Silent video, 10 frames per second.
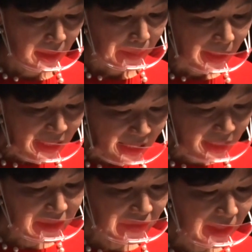By the
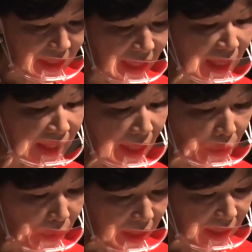end of the day, that
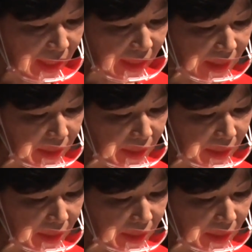one task